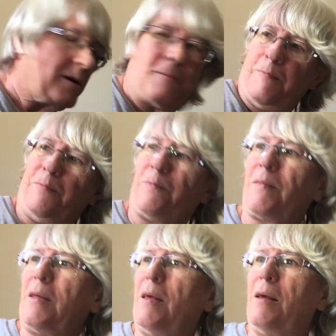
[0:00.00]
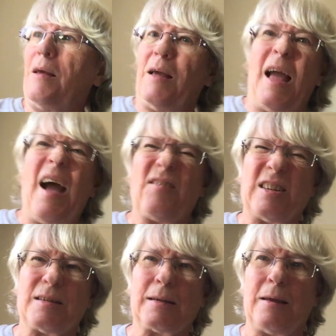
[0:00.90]
but I have
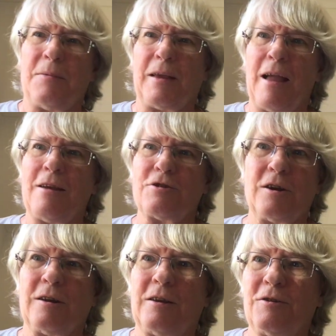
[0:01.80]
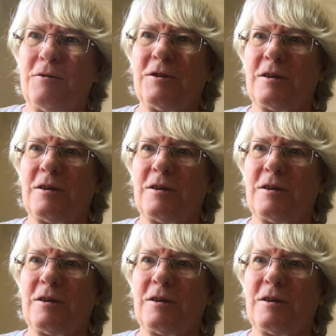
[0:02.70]
to sleep occasionally and do